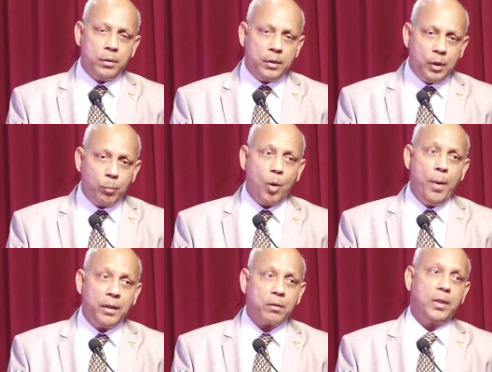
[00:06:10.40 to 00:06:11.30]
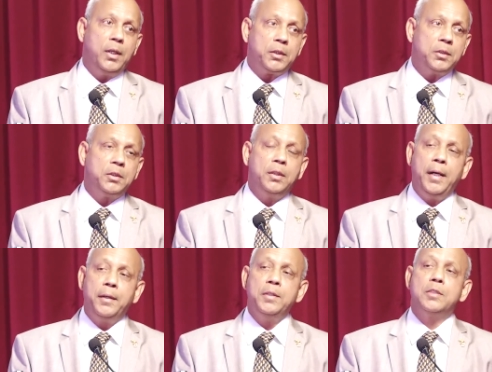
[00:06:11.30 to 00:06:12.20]
diplomatic relations in
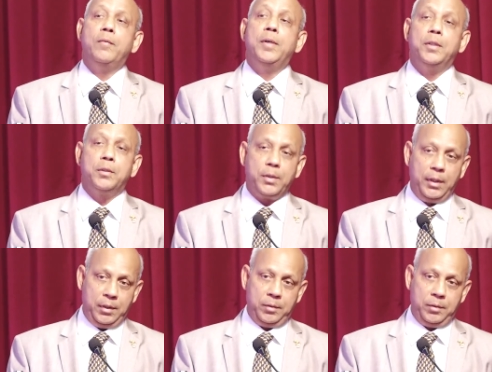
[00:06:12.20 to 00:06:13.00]
1973.